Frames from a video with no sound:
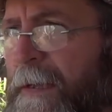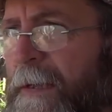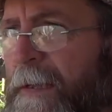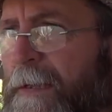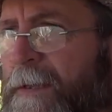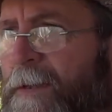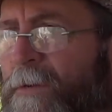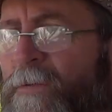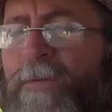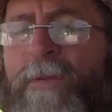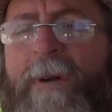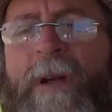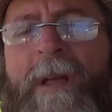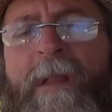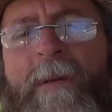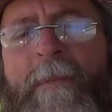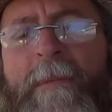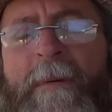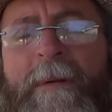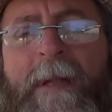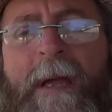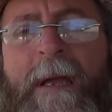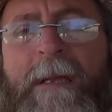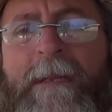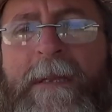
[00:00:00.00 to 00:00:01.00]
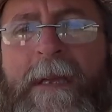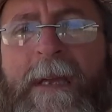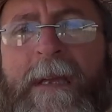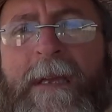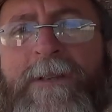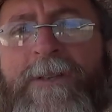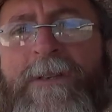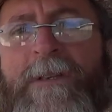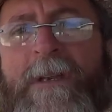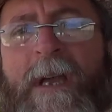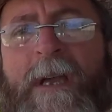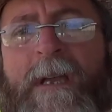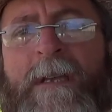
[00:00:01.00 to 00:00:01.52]
You really would like to get
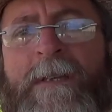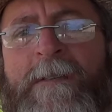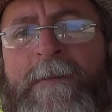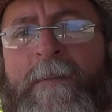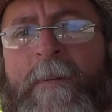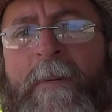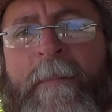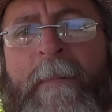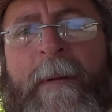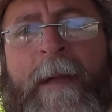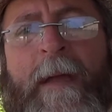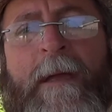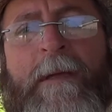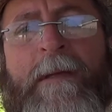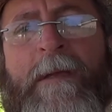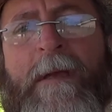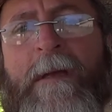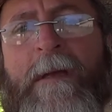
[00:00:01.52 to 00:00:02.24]
chickens, but man, you're